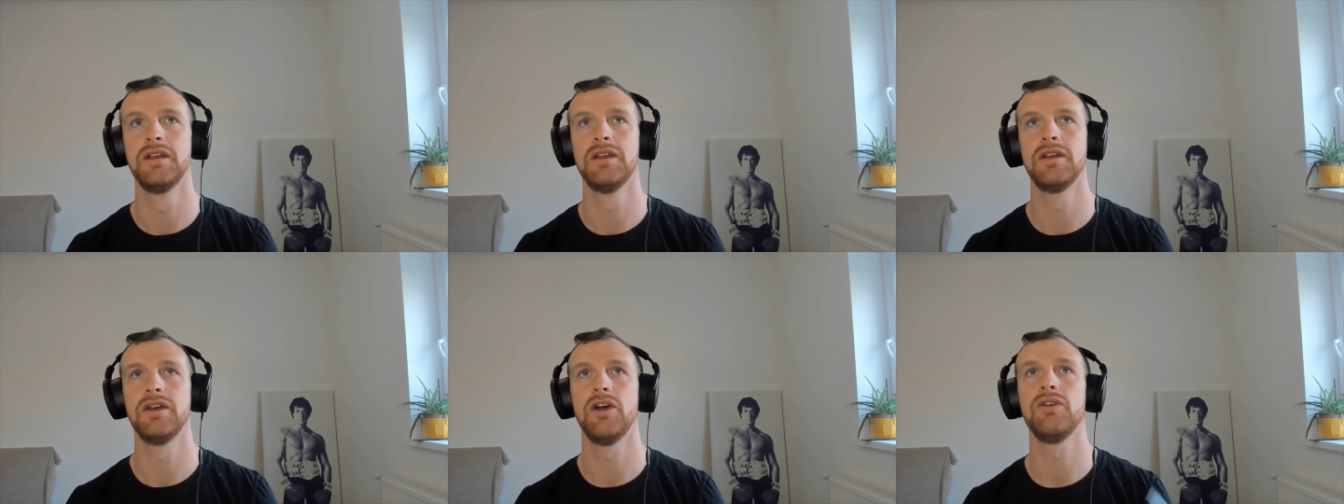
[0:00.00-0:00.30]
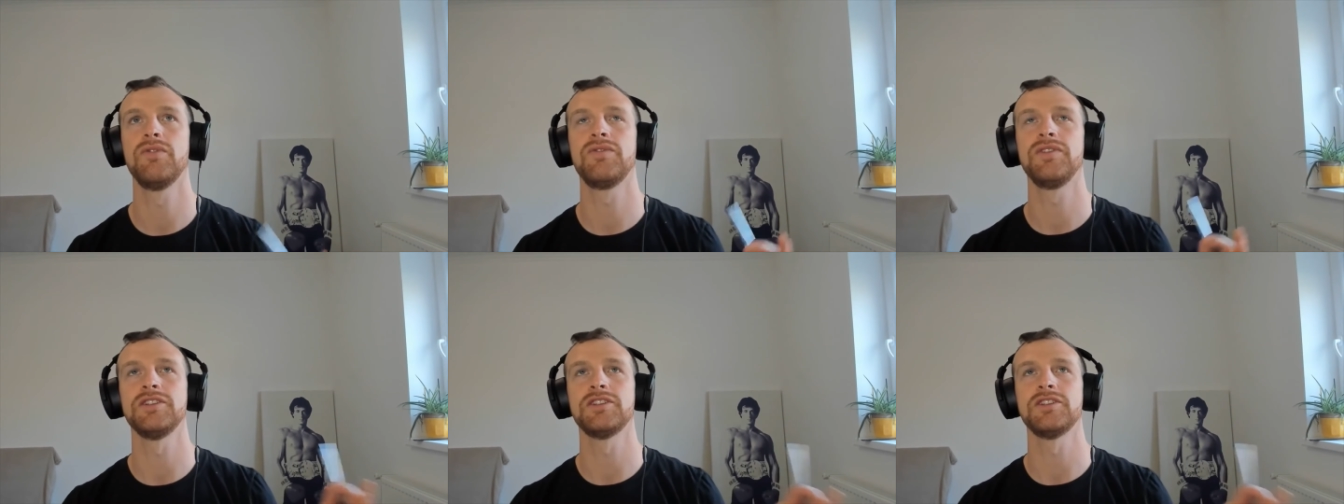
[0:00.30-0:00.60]

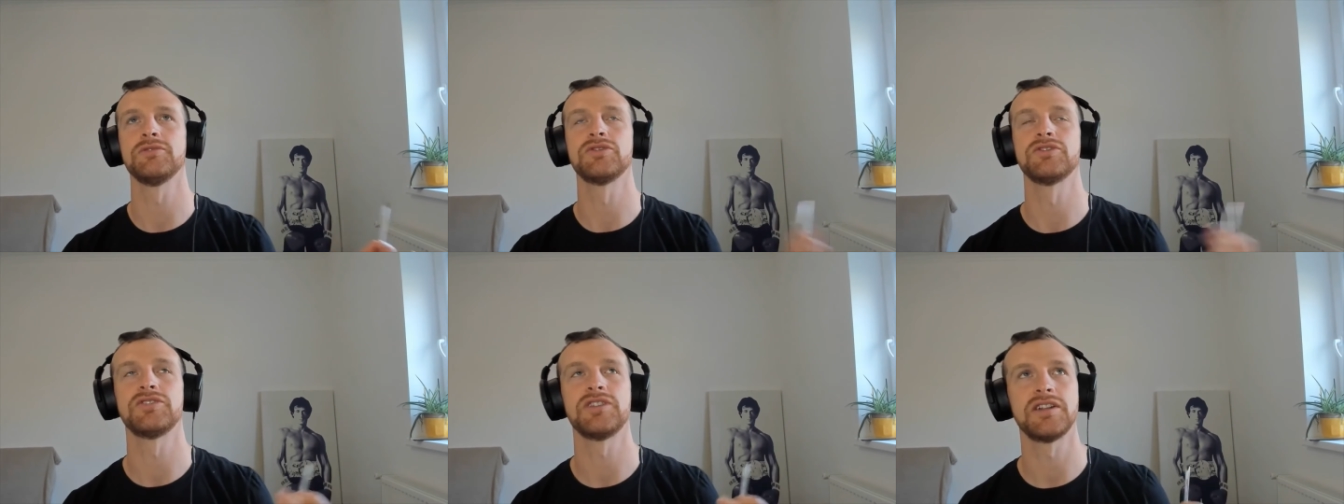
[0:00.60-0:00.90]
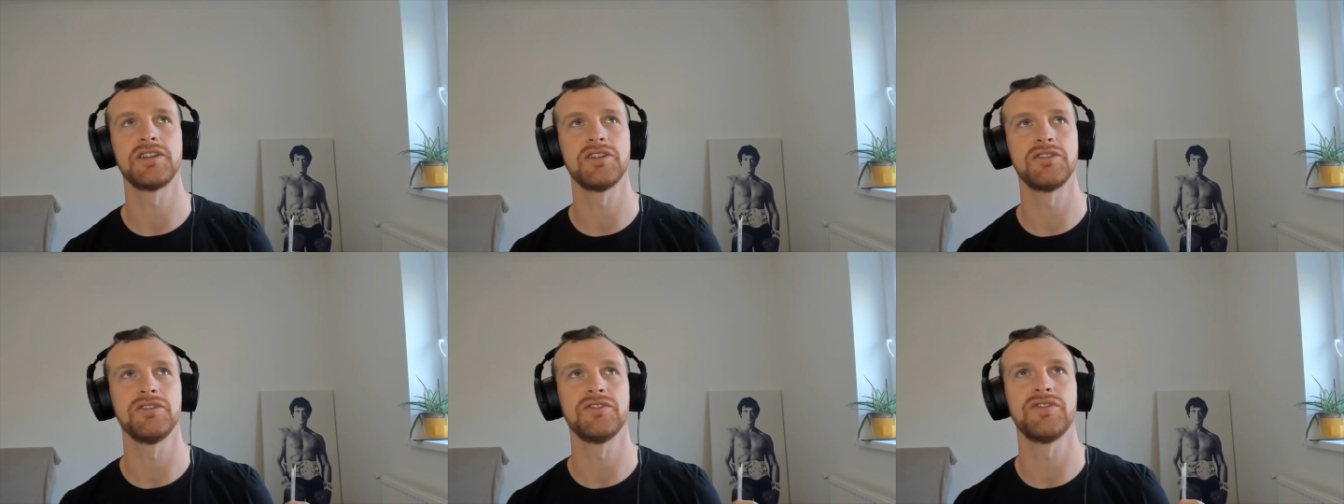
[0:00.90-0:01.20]
Hopefully some sun
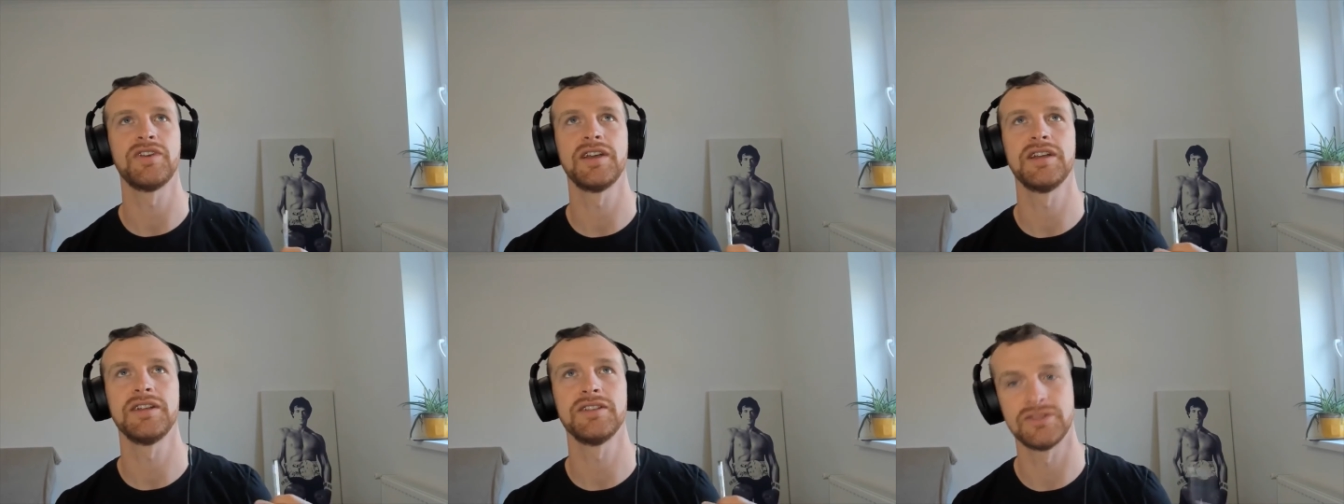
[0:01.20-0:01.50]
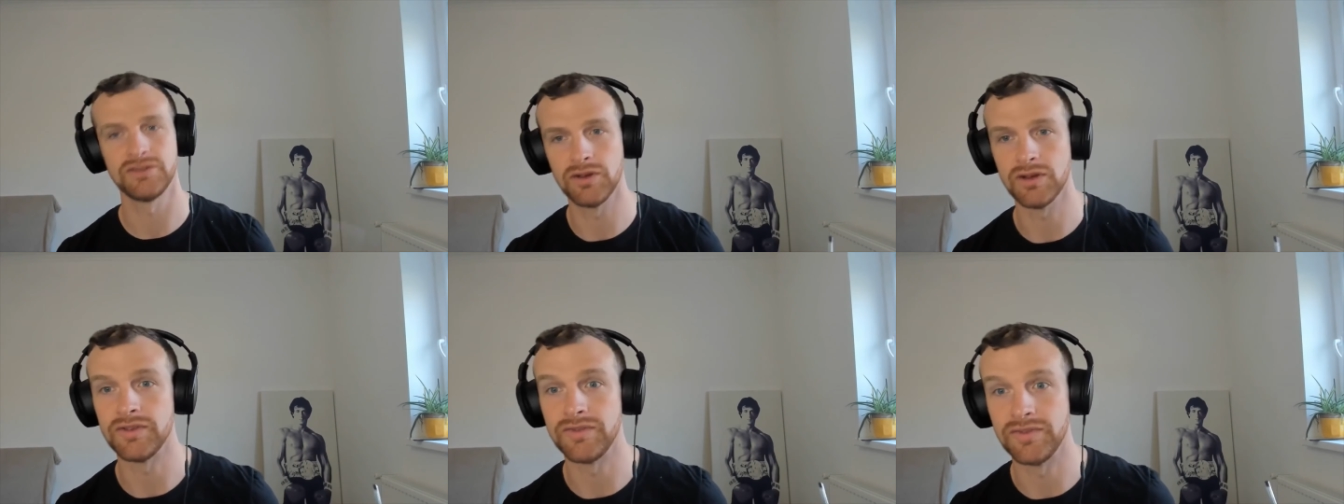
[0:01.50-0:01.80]
on your
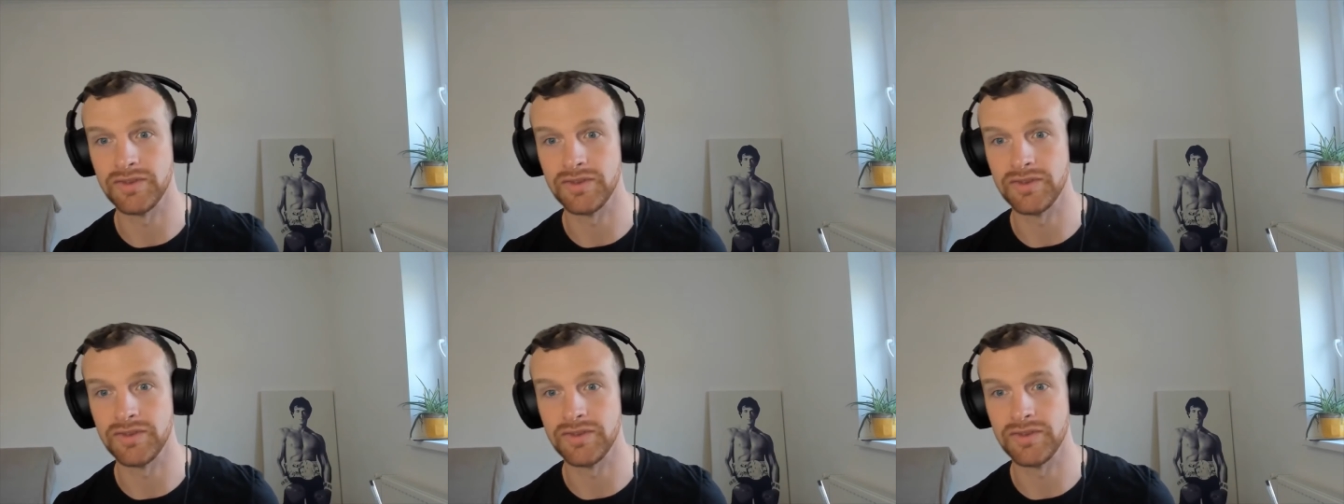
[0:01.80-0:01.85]
face, not if